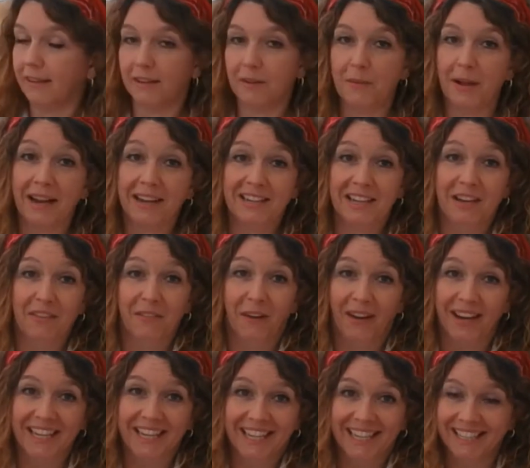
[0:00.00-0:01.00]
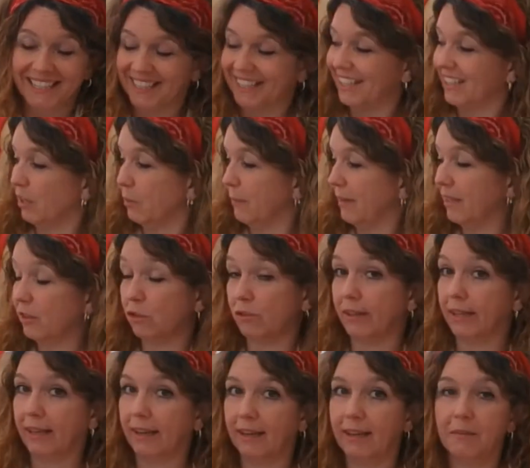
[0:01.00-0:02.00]
I'm actually finding it a little bit
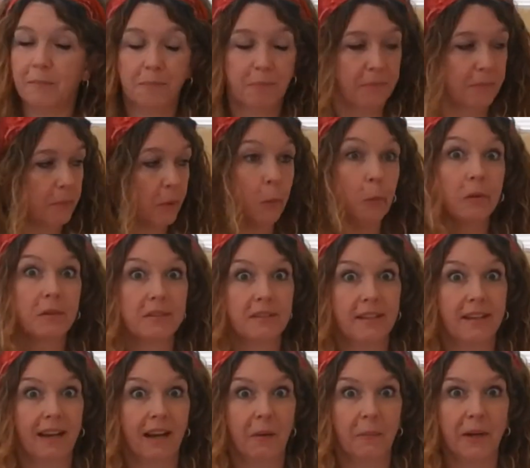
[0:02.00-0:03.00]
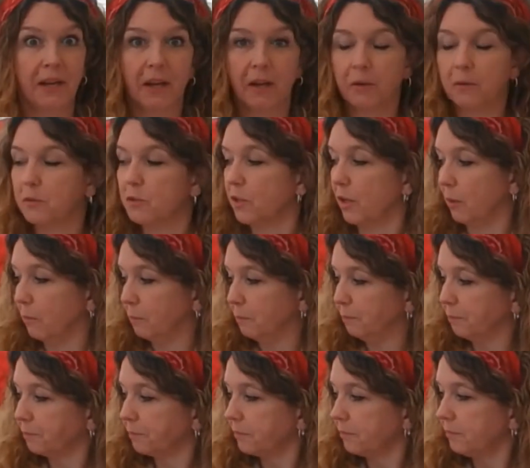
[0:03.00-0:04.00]
tricky. But we'll see how we go. So,
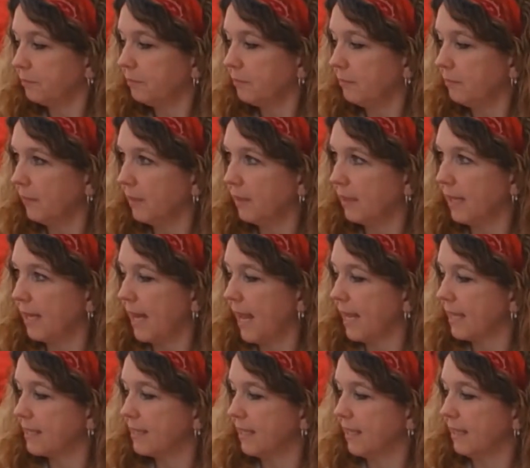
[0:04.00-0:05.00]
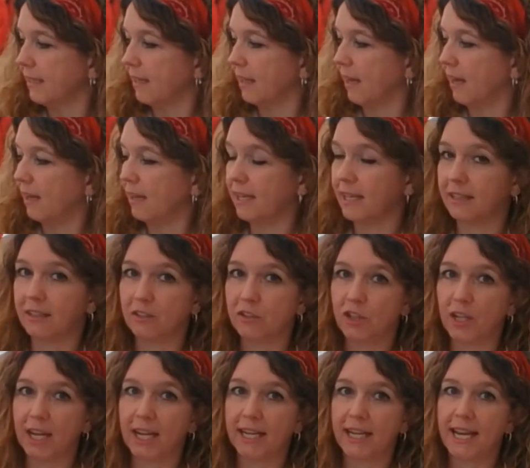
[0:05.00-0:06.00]
the next thing that our little
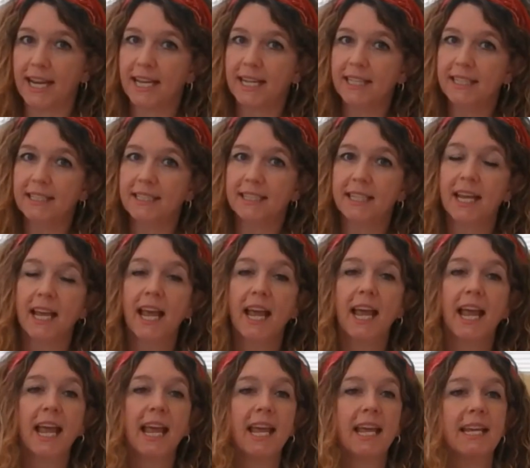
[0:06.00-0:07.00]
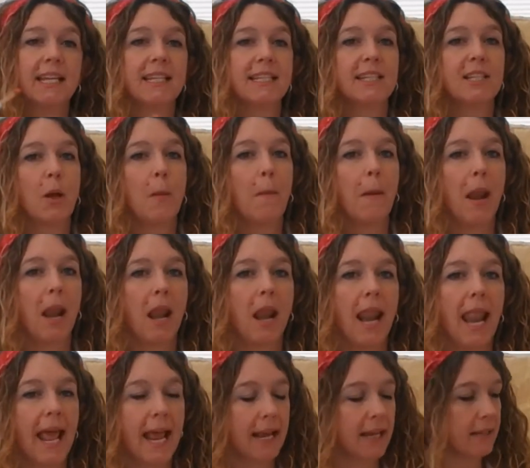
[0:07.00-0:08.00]
chick needs is some
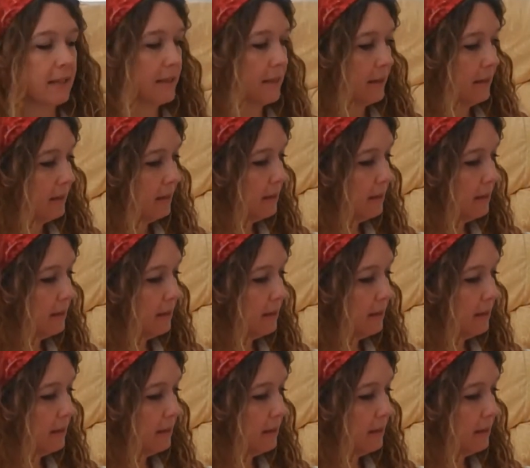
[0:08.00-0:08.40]
legs